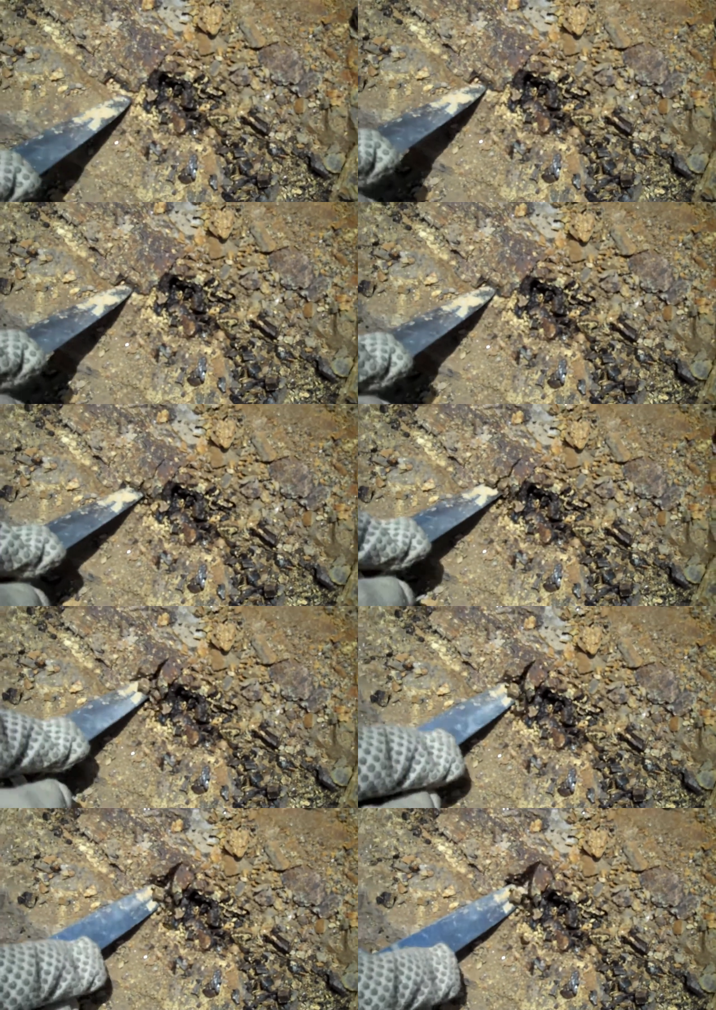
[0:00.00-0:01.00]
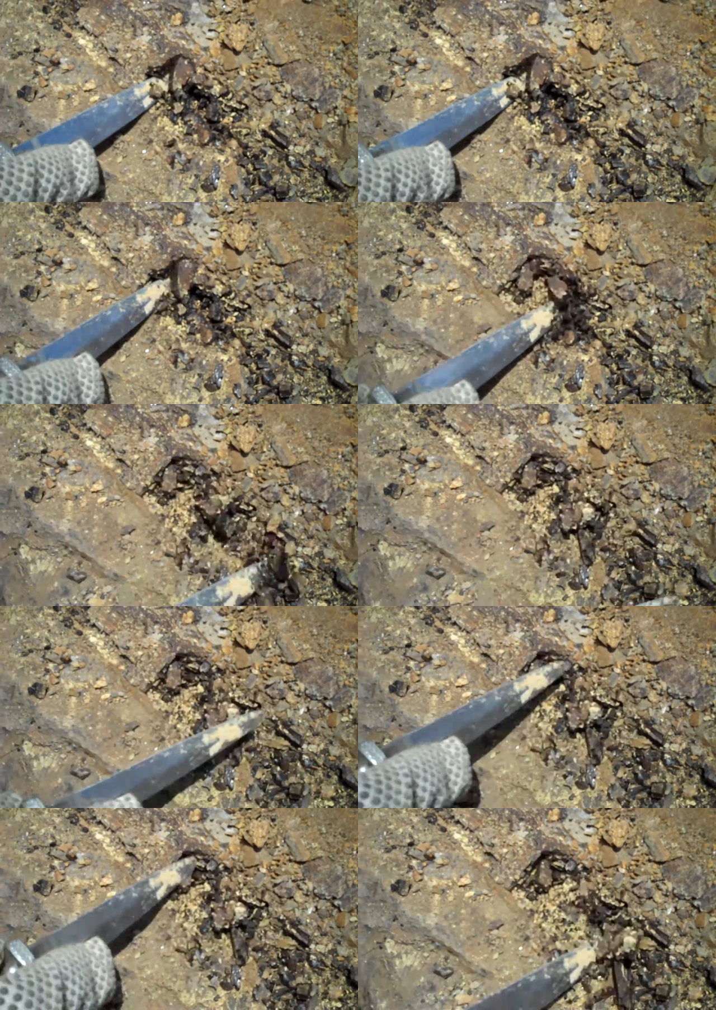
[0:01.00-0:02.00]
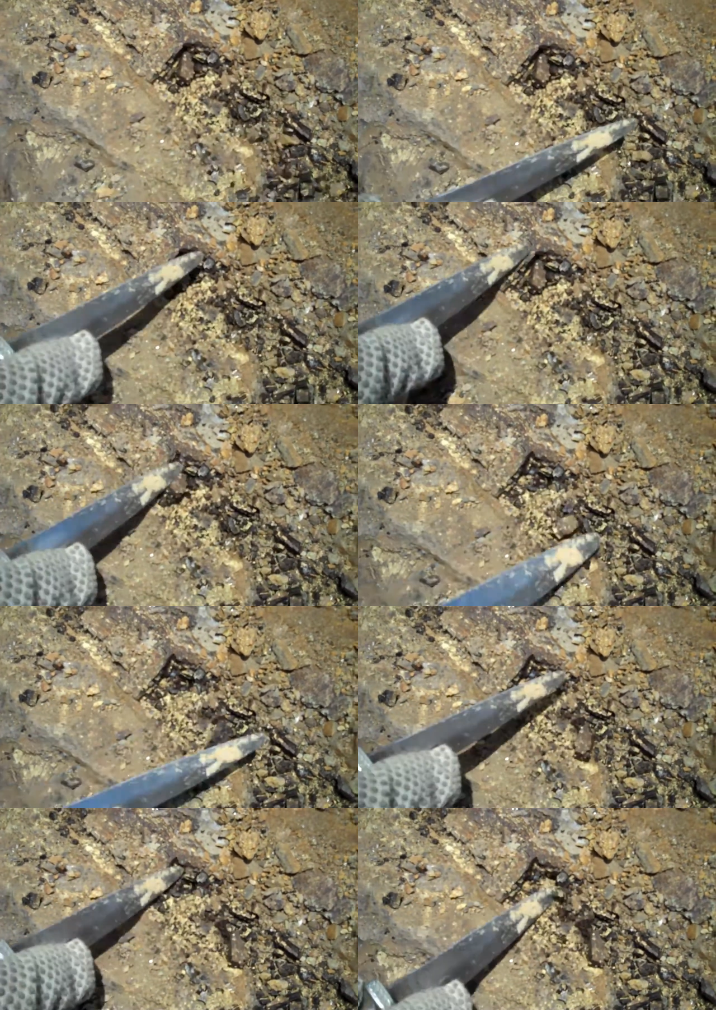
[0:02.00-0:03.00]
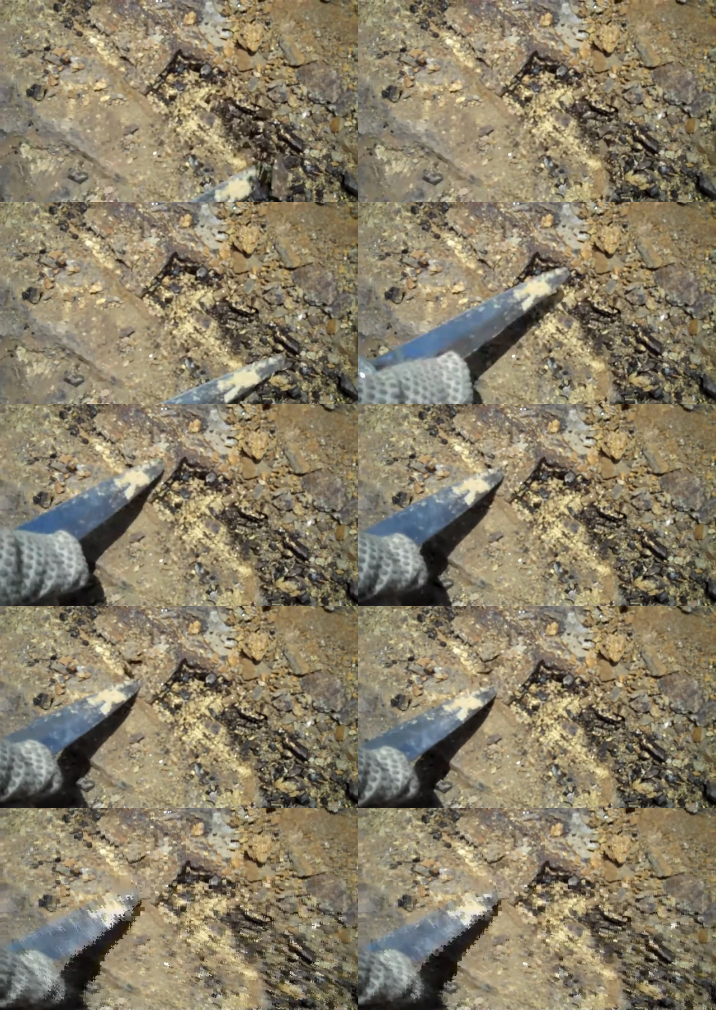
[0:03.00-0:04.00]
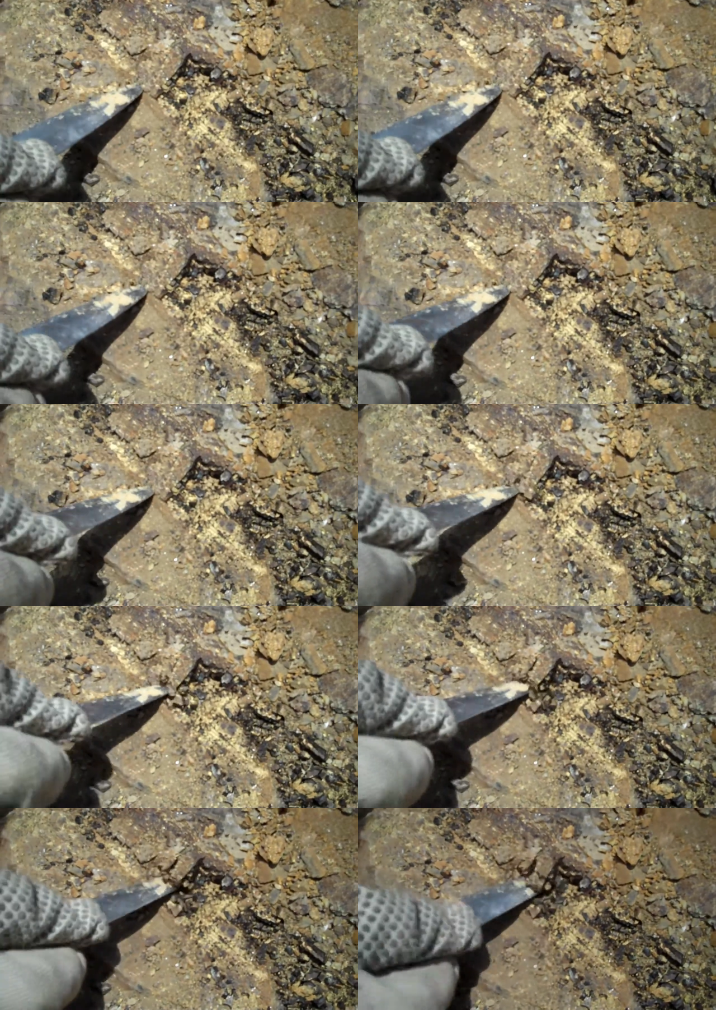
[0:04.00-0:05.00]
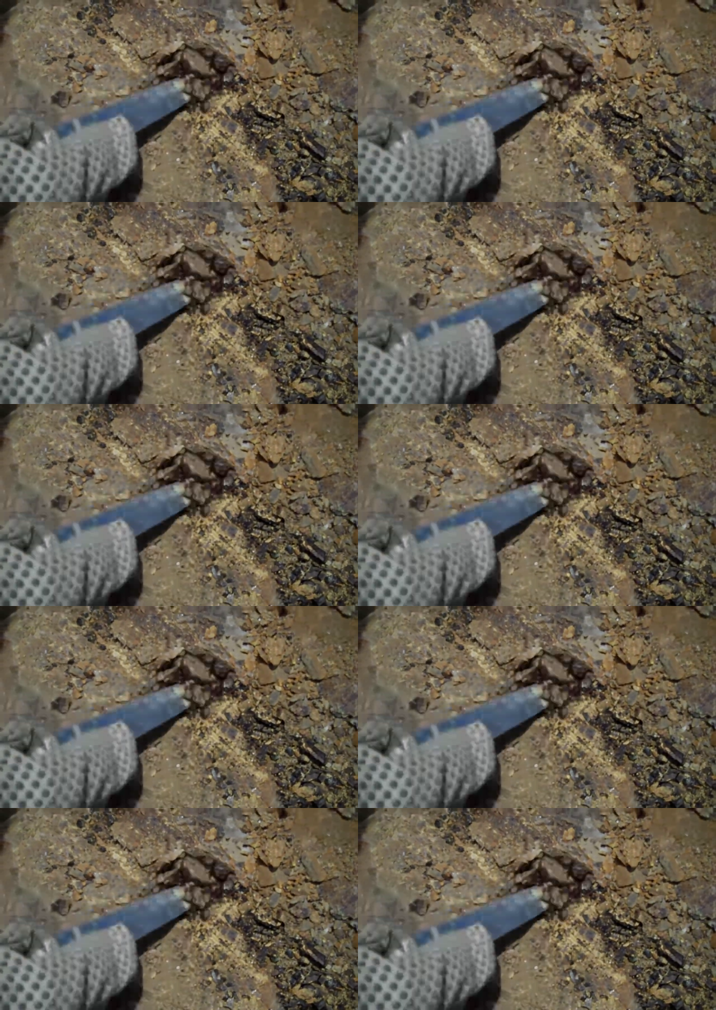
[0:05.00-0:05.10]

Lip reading: Nobody's mouth can be seen.